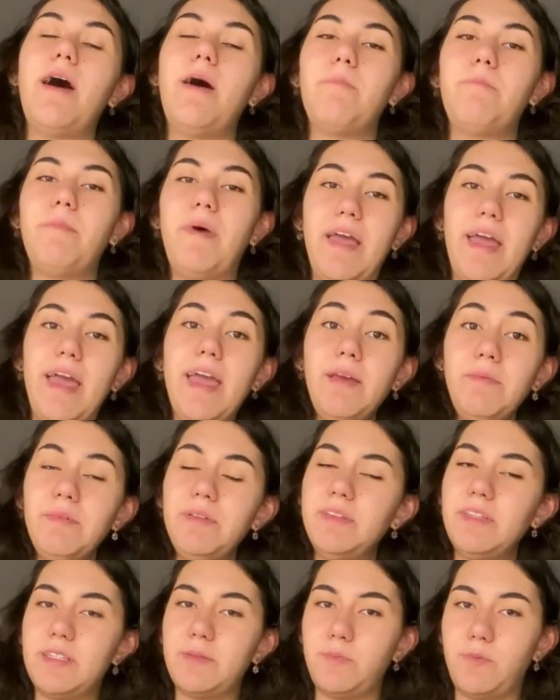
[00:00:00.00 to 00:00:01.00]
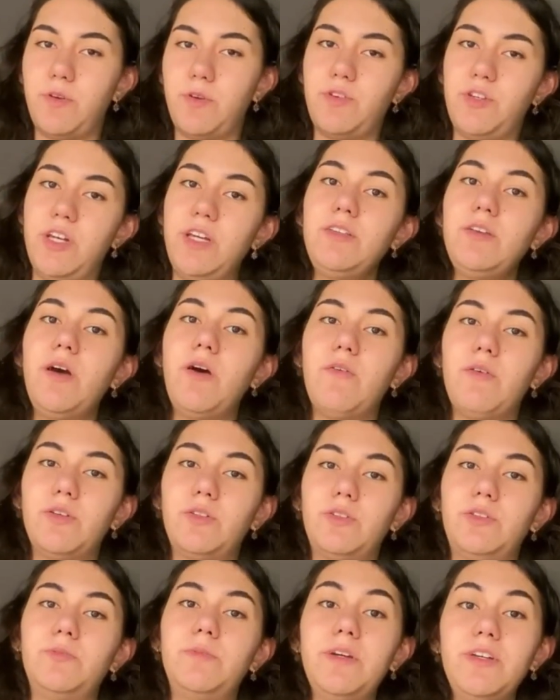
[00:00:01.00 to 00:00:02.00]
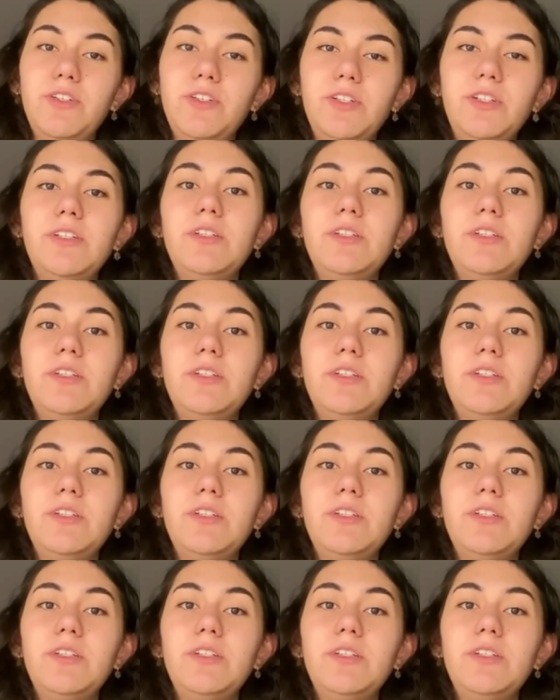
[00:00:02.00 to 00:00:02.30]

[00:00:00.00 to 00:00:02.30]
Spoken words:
My aim in this project was to measure